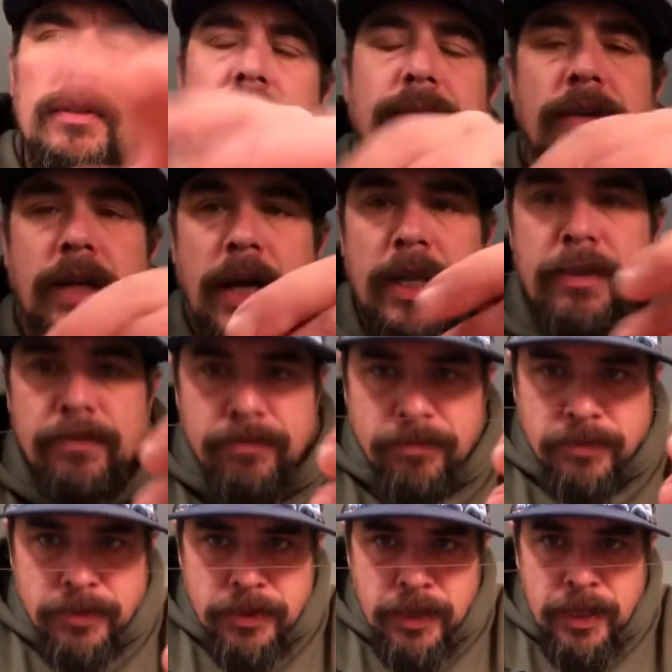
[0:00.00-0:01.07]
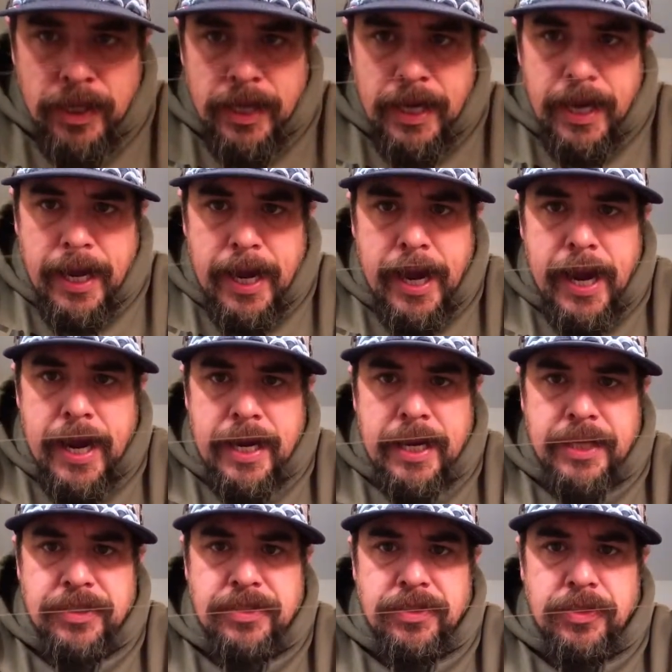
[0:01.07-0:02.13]
level line, and
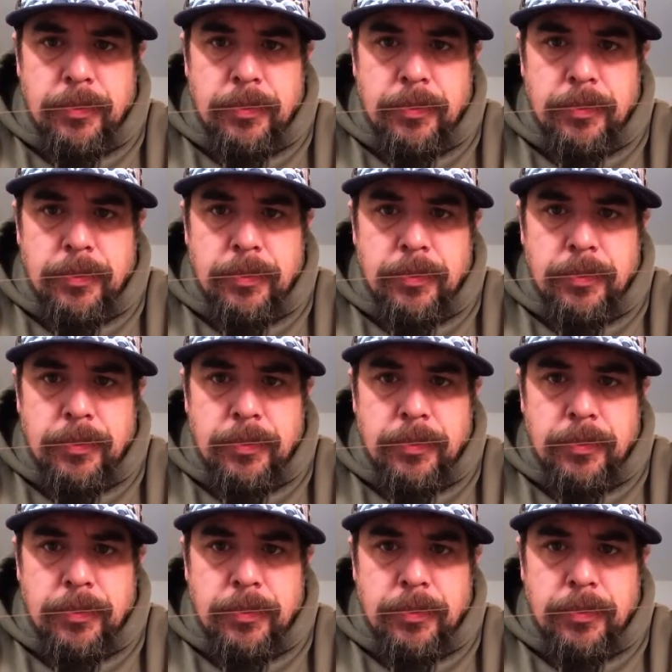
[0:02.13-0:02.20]
it's